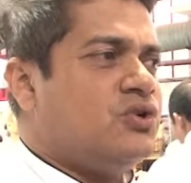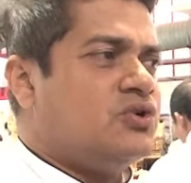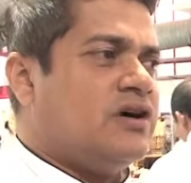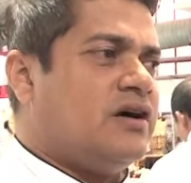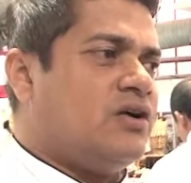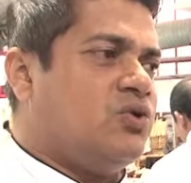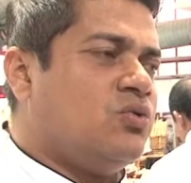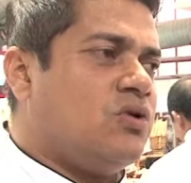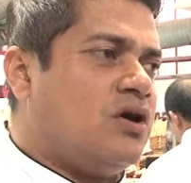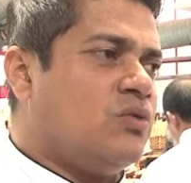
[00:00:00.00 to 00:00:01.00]

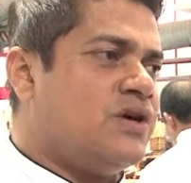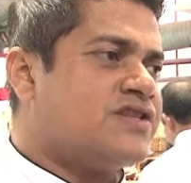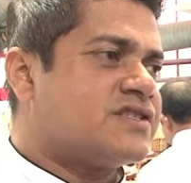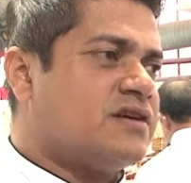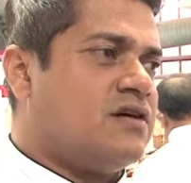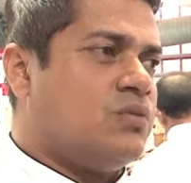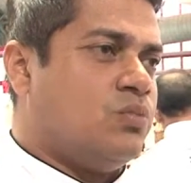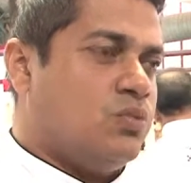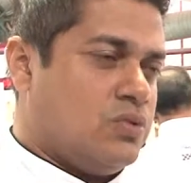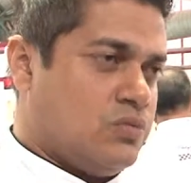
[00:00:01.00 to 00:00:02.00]
you always
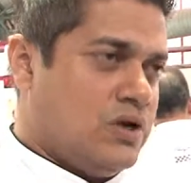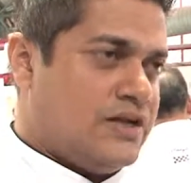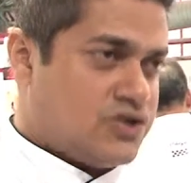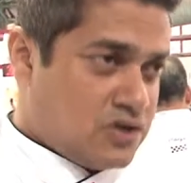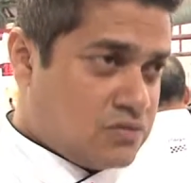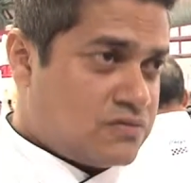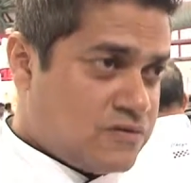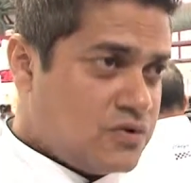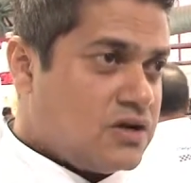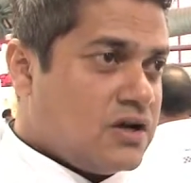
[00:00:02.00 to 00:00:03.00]
will enjoy good
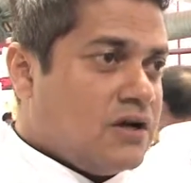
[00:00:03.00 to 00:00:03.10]
food,